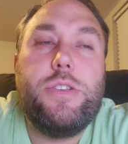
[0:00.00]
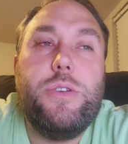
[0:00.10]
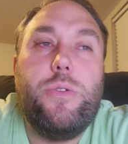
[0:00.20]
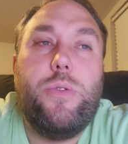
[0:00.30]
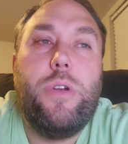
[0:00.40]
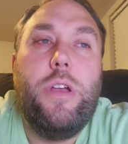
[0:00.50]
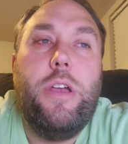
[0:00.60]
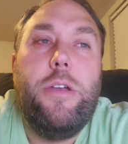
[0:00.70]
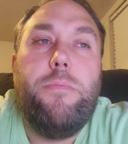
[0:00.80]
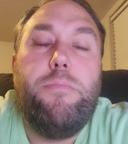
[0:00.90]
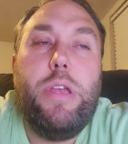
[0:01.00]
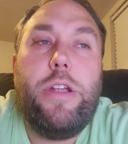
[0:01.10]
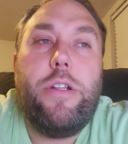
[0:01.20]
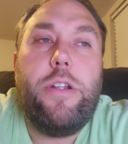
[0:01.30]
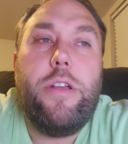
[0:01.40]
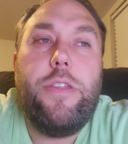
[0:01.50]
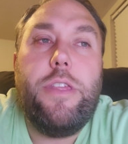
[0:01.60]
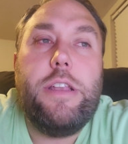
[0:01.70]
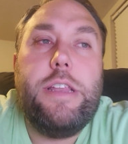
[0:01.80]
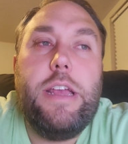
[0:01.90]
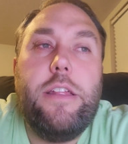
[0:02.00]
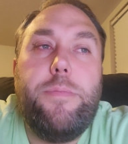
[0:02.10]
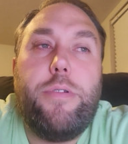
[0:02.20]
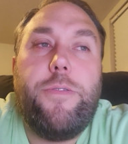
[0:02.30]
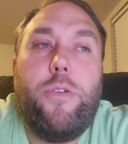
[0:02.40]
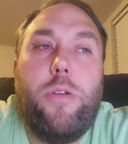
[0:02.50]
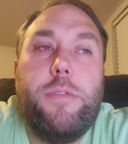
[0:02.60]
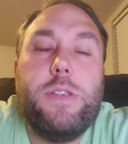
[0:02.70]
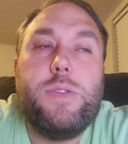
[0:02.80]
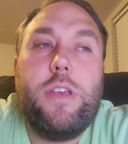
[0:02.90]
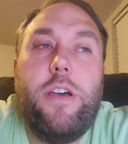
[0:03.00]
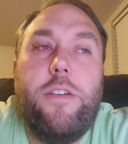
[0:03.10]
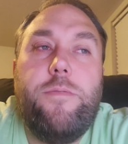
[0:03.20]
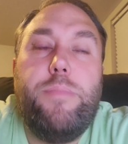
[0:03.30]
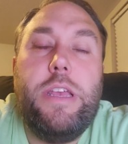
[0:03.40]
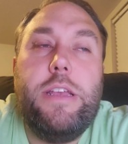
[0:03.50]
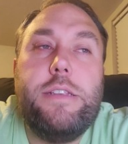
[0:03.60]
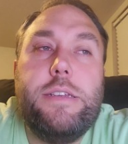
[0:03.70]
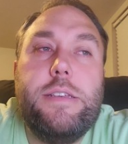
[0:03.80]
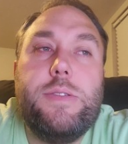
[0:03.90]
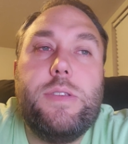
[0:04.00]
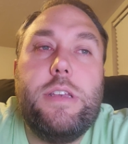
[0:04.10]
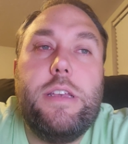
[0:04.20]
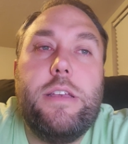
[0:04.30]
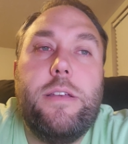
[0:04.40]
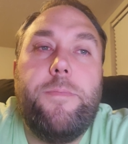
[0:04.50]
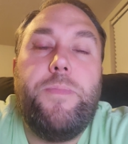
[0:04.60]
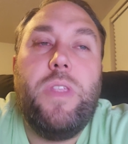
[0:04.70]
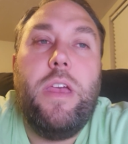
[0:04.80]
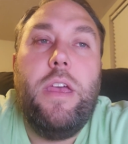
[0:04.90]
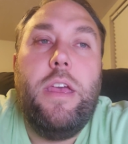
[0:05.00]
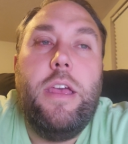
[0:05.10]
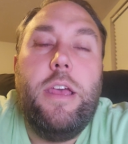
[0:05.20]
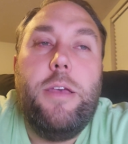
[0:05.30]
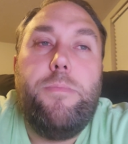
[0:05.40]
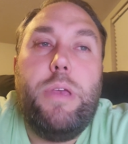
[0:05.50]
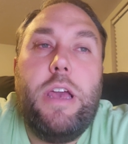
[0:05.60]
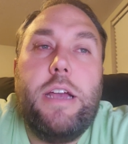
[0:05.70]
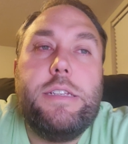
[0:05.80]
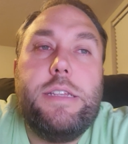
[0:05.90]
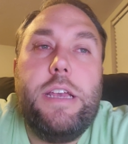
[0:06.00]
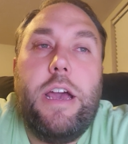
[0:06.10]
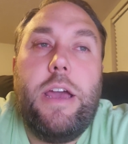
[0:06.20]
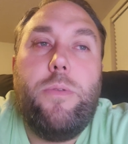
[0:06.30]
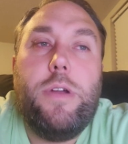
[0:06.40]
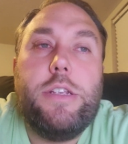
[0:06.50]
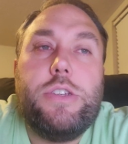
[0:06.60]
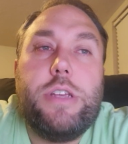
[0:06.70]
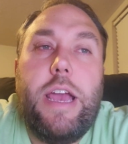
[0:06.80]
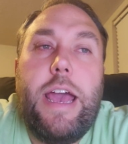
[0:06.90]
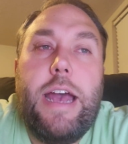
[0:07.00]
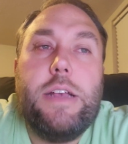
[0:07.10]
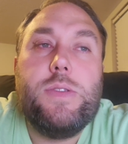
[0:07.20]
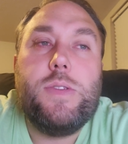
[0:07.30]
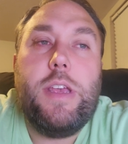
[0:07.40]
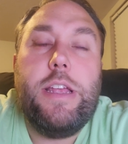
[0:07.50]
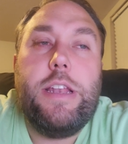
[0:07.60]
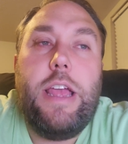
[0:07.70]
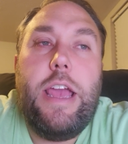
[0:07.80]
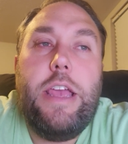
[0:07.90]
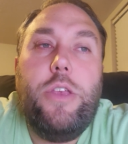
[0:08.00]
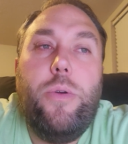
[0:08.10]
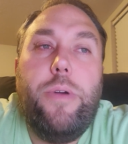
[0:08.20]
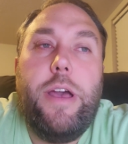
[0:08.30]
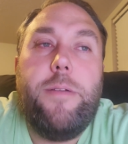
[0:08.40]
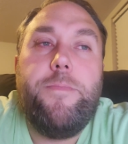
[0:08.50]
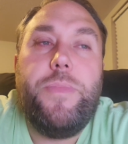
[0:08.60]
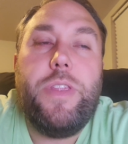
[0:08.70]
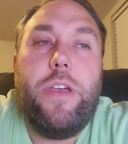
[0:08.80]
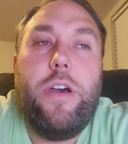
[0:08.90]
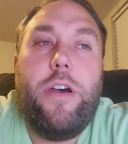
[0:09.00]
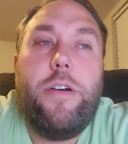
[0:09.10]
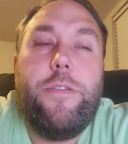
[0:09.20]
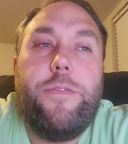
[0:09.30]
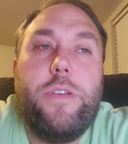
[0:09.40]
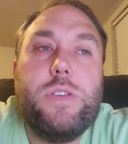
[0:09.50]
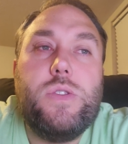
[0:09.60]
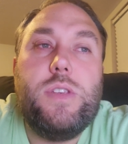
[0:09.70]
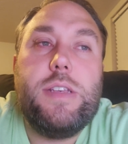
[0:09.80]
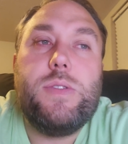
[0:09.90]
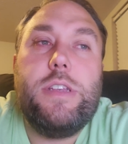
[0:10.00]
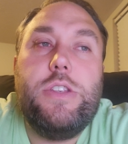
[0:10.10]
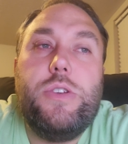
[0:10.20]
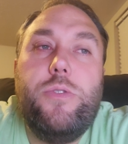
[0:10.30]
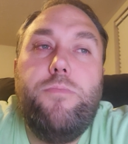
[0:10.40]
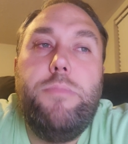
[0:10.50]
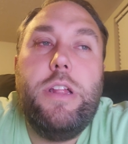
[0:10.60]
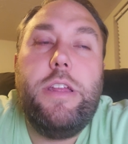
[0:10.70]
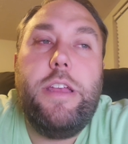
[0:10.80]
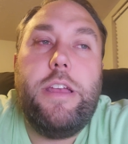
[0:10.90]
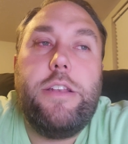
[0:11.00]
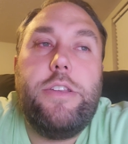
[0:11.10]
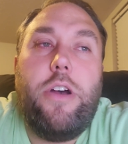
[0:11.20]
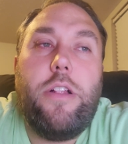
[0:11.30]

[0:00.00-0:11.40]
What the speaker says: to mirror the daily performance of BTC. BITI, which has an AUM of $62 million,